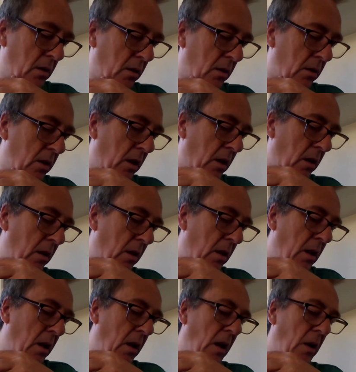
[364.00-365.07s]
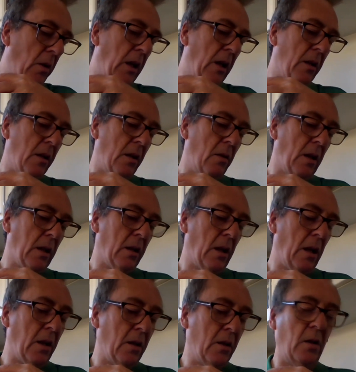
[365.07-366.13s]
Sir. Oh yeah, so
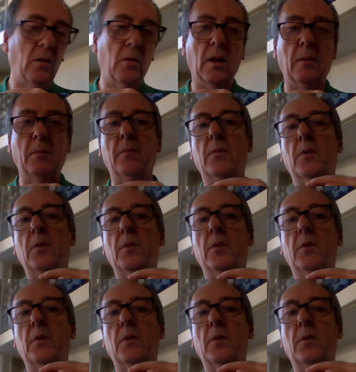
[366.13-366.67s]
I could do